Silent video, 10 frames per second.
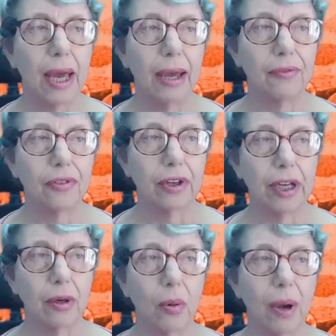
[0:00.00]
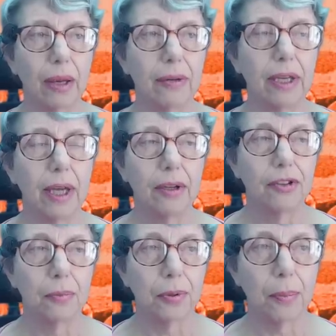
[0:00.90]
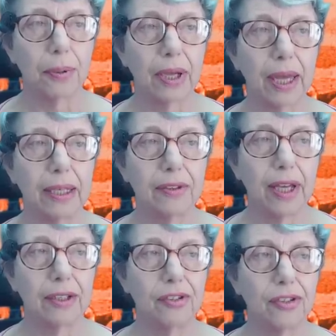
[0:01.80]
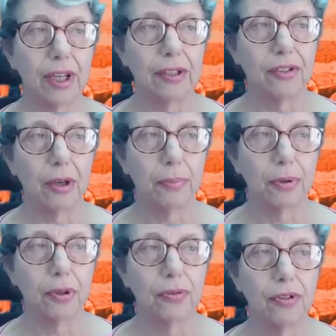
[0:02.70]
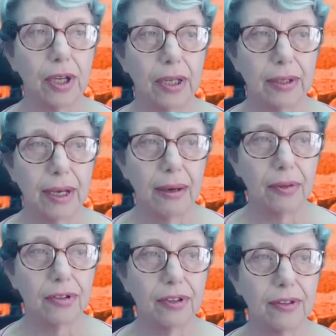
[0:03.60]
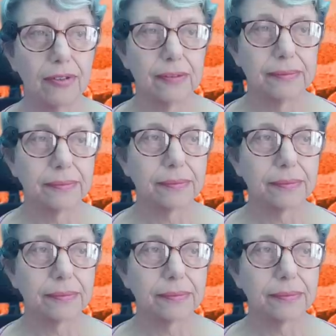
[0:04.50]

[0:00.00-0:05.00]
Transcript: and free inquiry to propagate a state approved narrative.